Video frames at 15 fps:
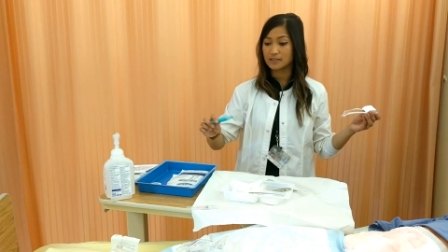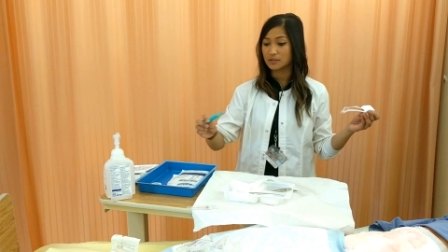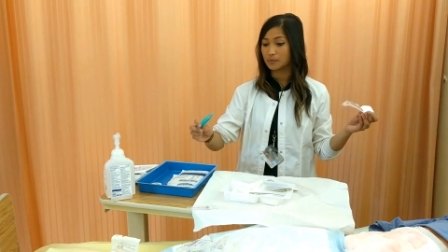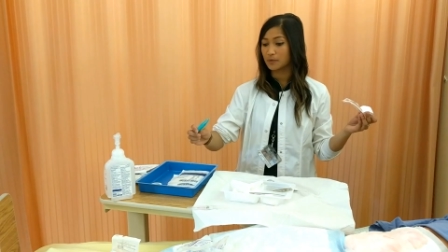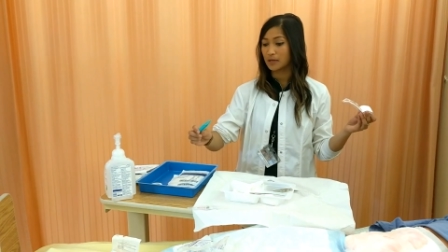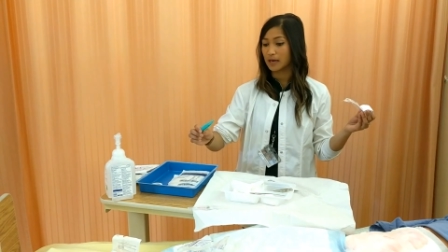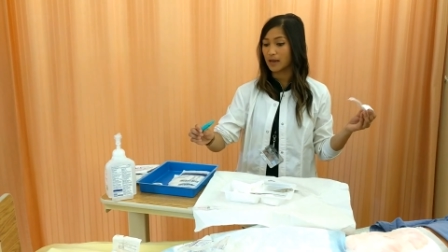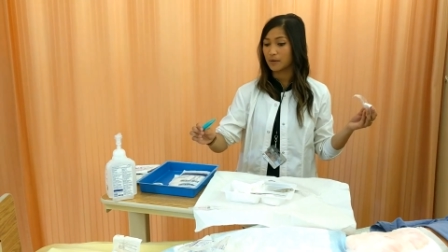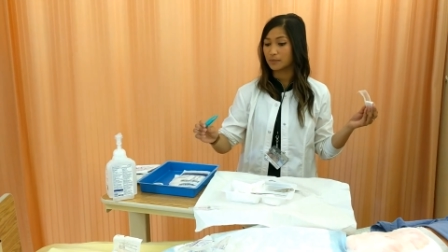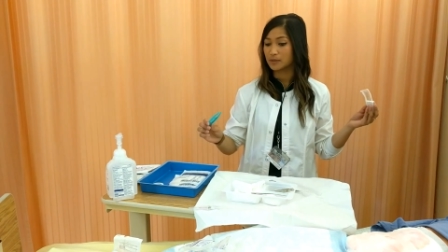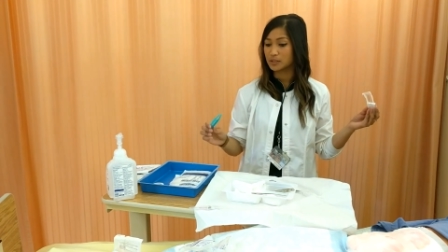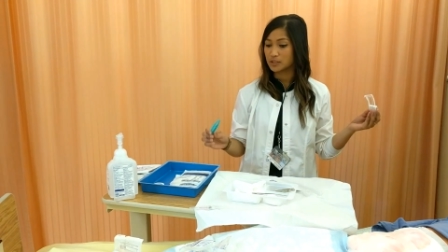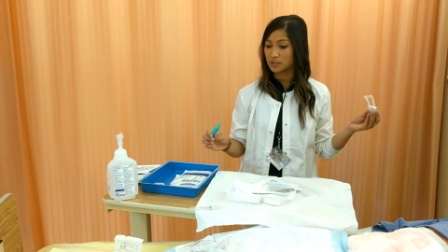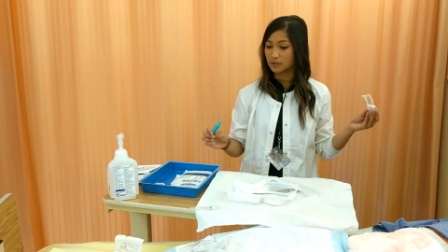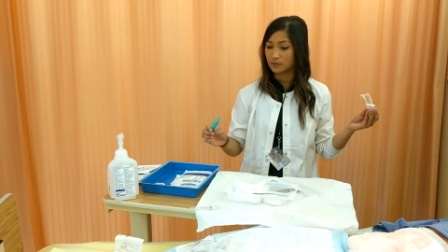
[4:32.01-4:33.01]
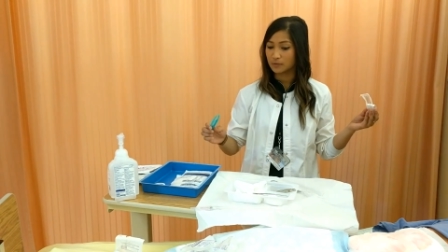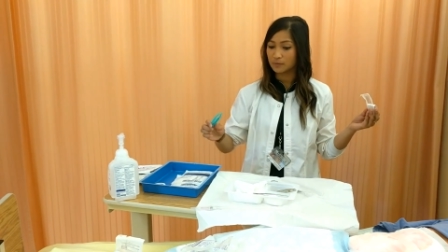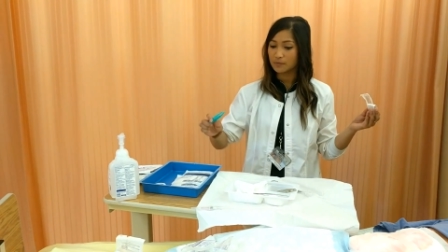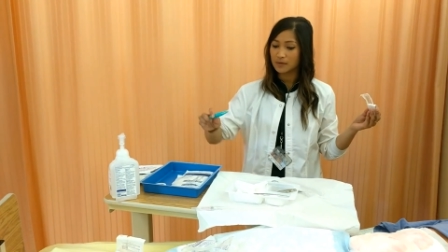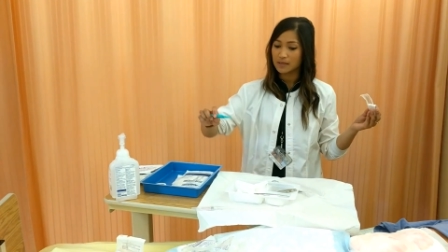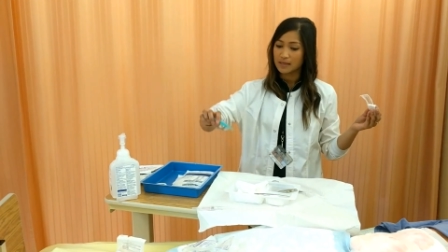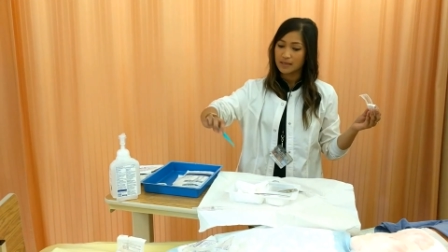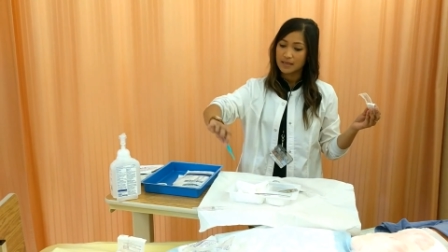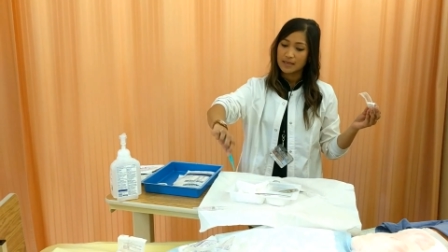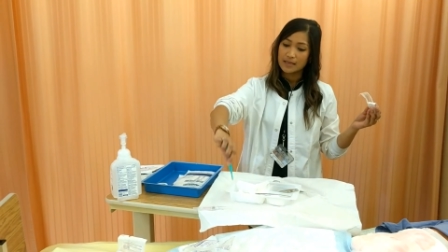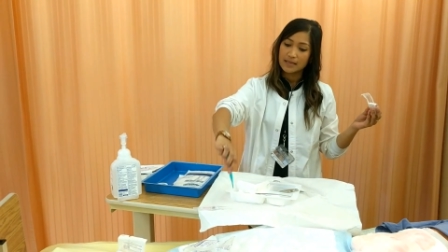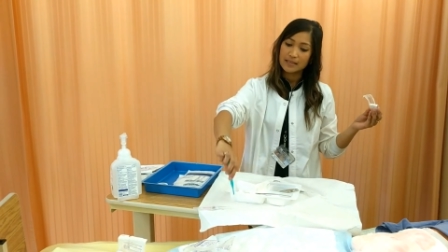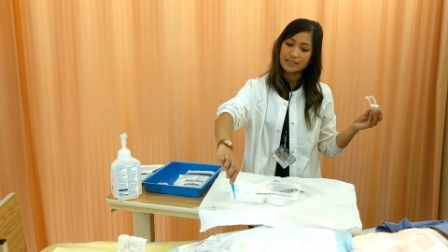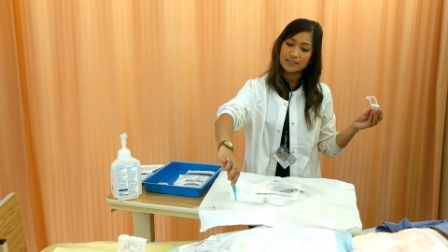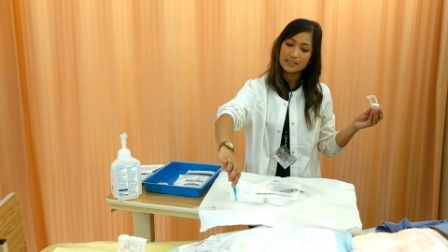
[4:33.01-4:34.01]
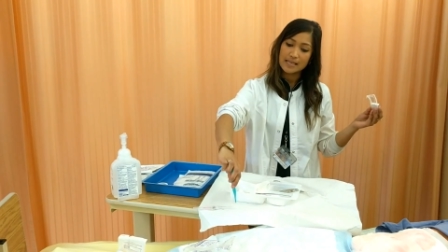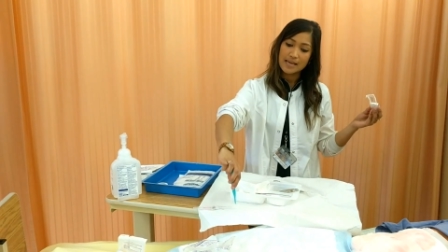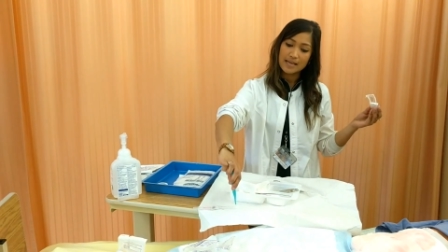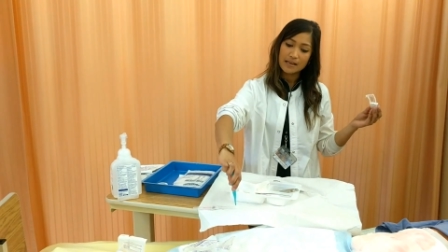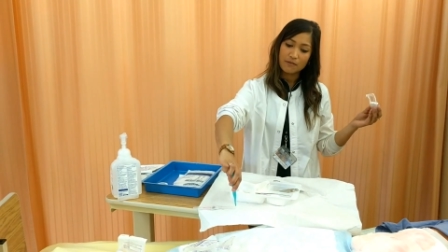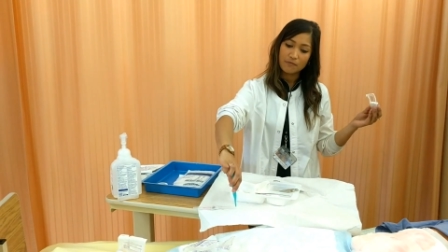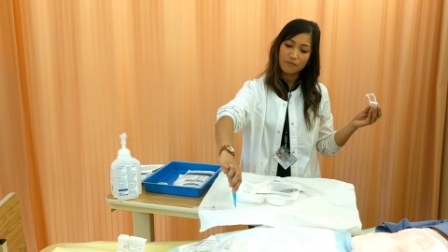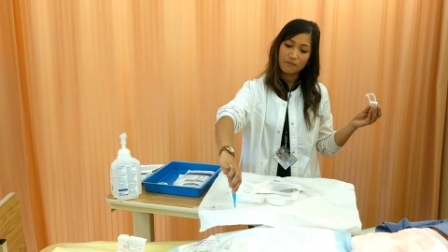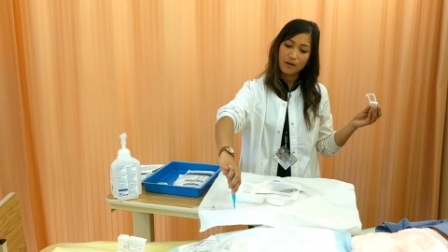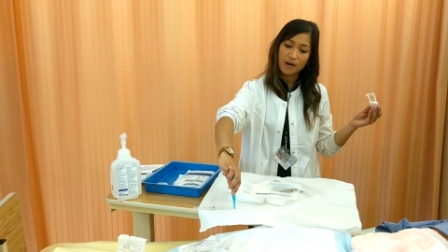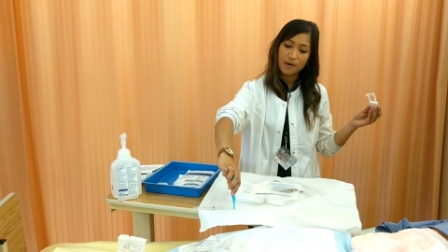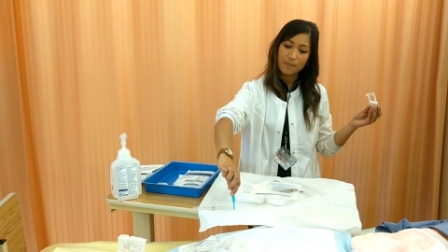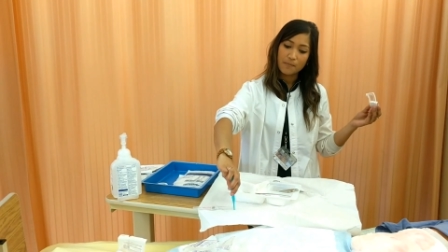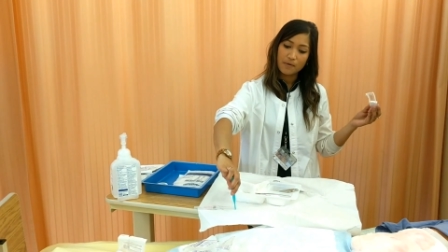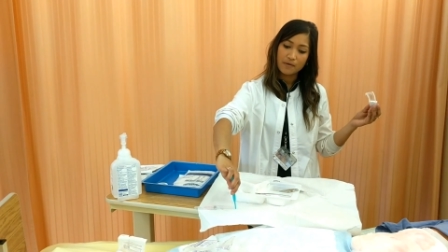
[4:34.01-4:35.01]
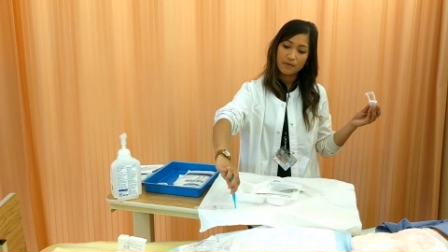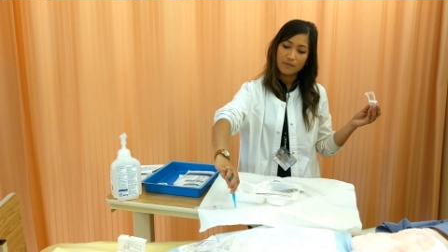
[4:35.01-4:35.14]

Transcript: So what I would do is take it from